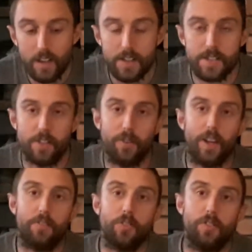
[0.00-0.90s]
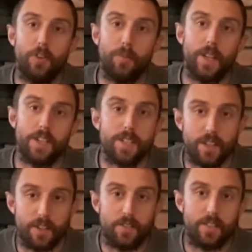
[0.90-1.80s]
So after a few minutes,
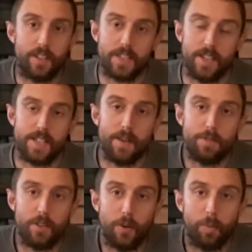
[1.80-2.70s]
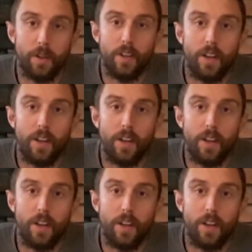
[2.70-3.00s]
like I say, I taped it up,